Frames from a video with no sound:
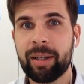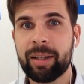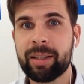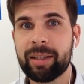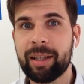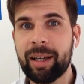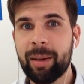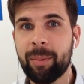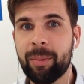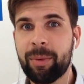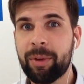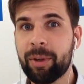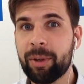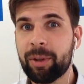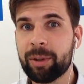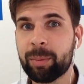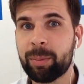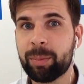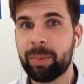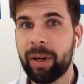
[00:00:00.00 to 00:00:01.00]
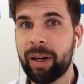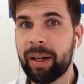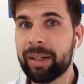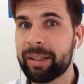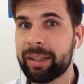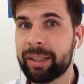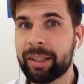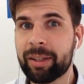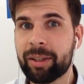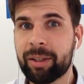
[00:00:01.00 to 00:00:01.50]
some
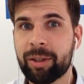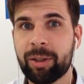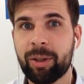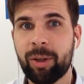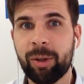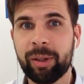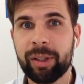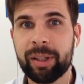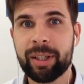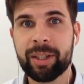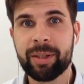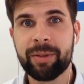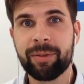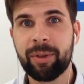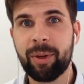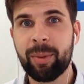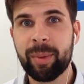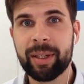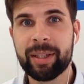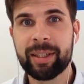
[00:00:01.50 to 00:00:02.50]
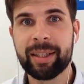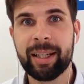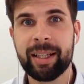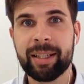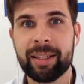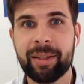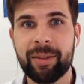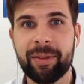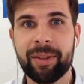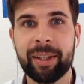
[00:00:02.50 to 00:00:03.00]
third-party crawlers from
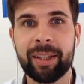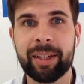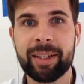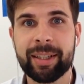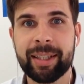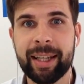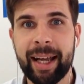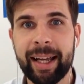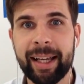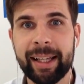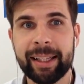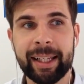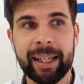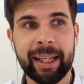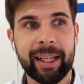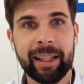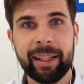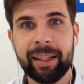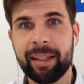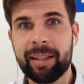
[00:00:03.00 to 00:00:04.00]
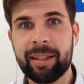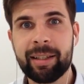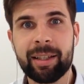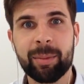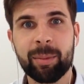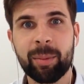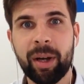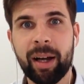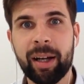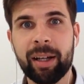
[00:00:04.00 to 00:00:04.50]
accessing their site in
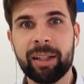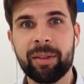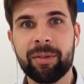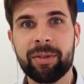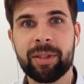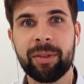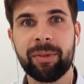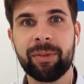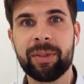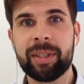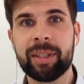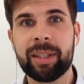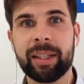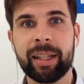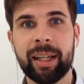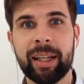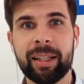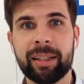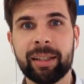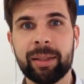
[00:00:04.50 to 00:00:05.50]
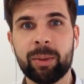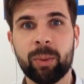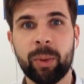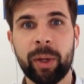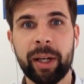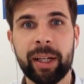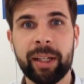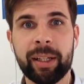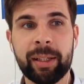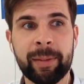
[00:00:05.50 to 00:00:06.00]
some kind of sophisticated
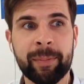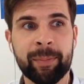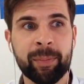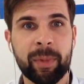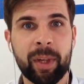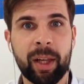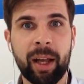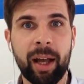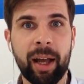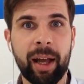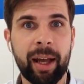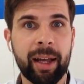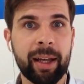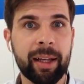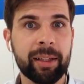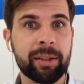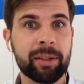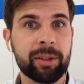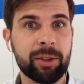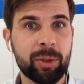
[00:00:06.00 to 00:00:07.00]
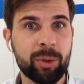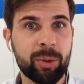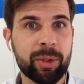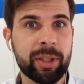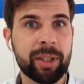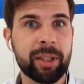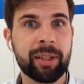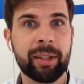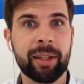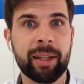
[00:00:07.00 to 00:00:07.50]
way, and
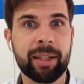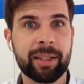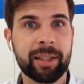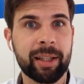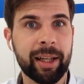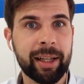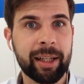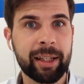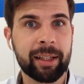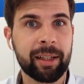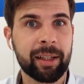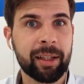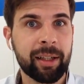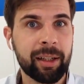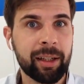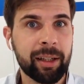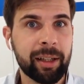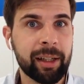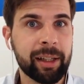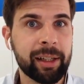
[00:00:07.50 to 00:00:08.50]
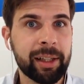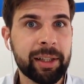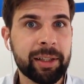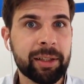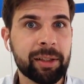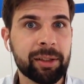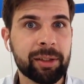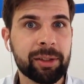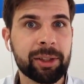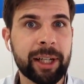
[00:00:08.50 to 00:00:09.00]
use it as like a
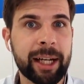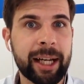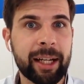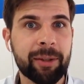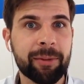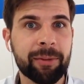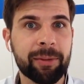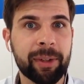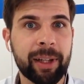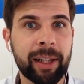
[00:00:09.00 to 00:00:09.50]
little red